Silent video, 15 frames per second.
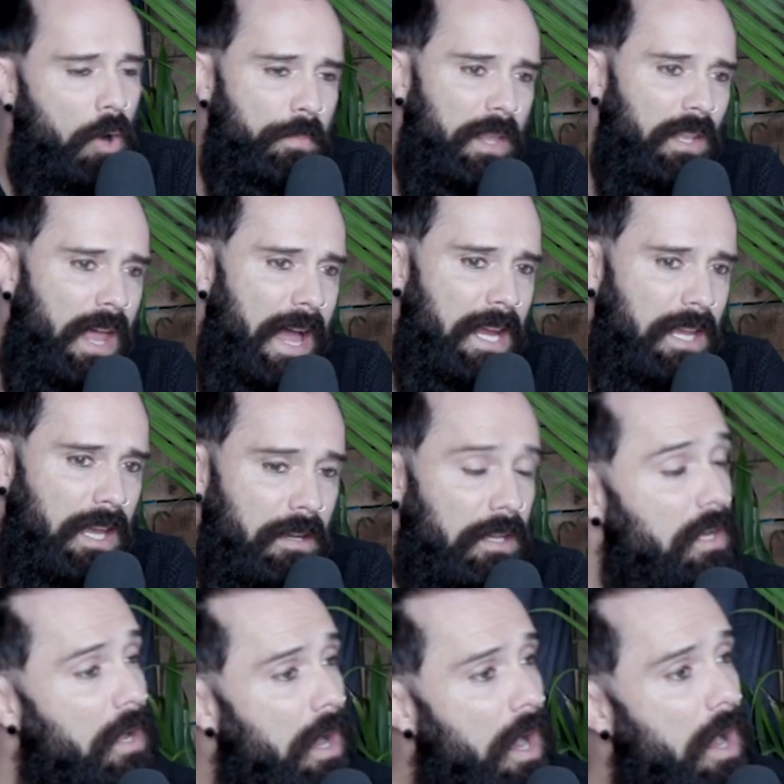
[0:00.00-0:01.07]
I hope they like it.
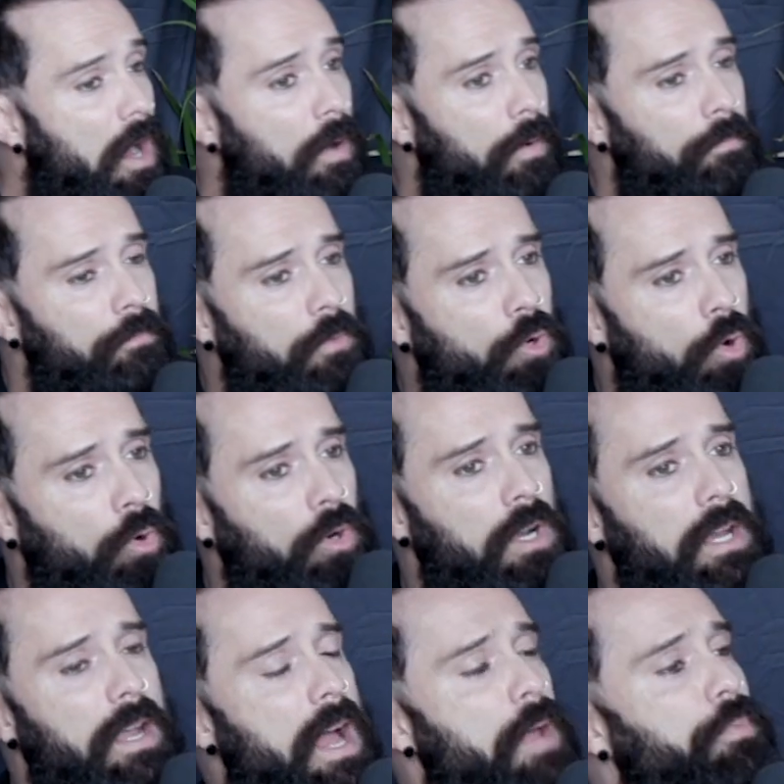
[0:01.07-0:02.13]
Uh,
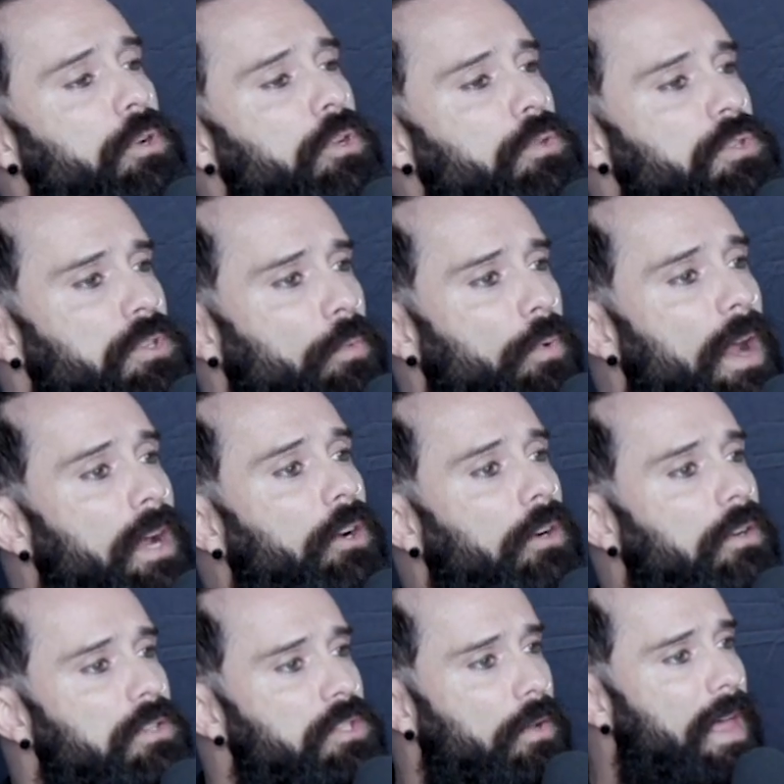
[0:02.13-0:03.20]
Korey and I produced the
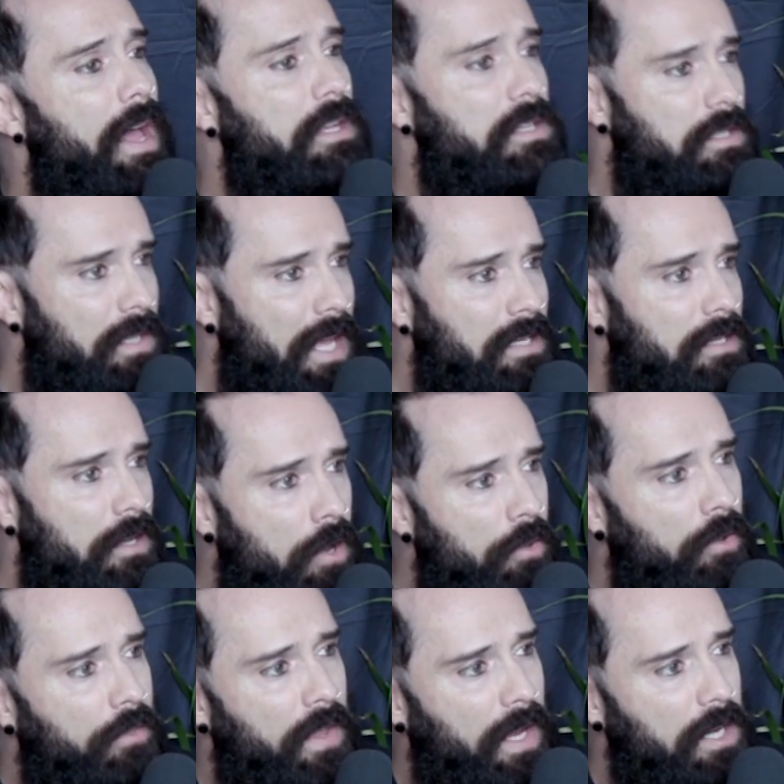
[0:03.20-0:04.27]
record, so that's that's
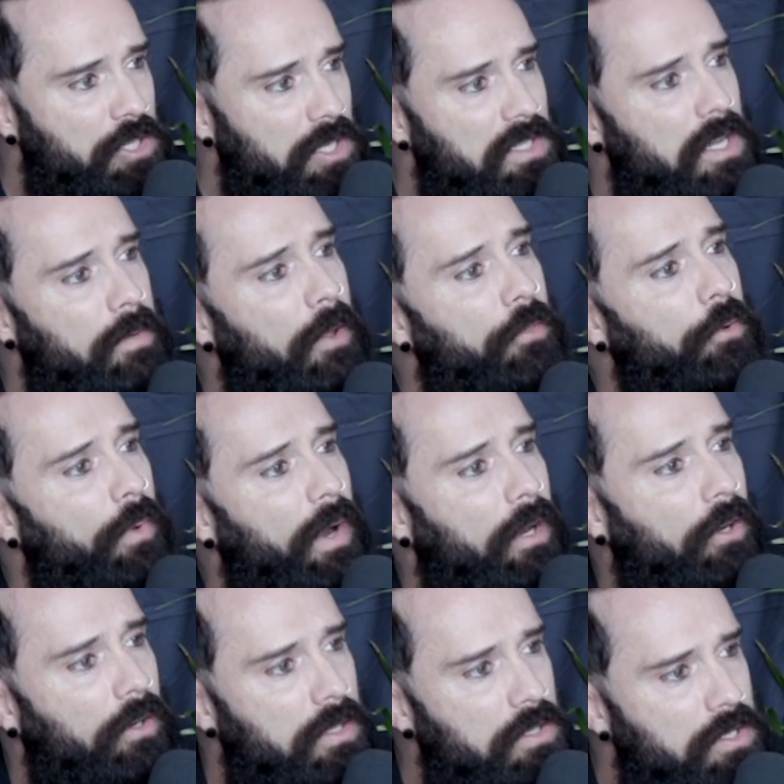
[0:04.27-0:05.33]
another thing I should say about the
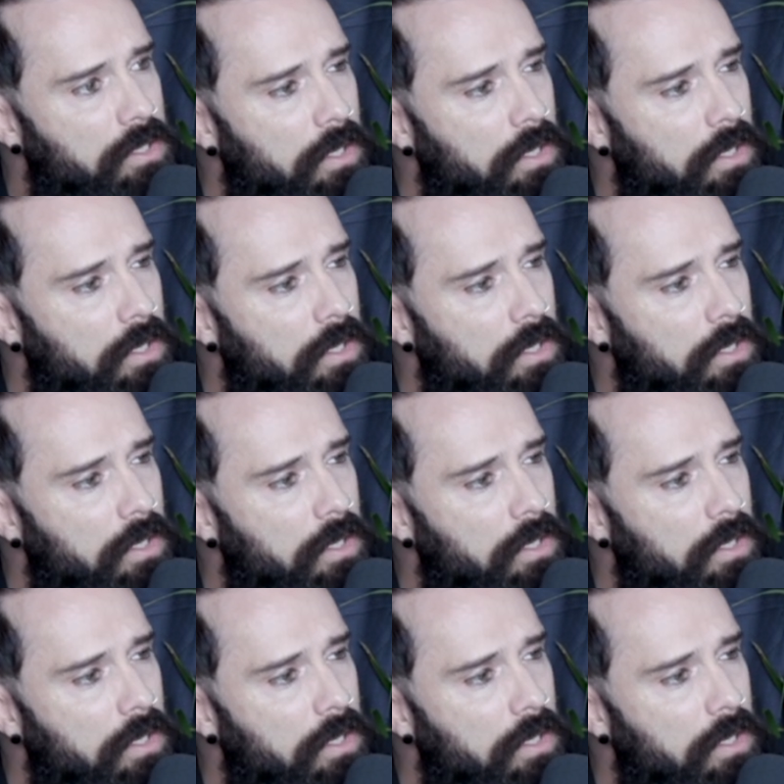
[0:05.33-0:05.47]
record, which is,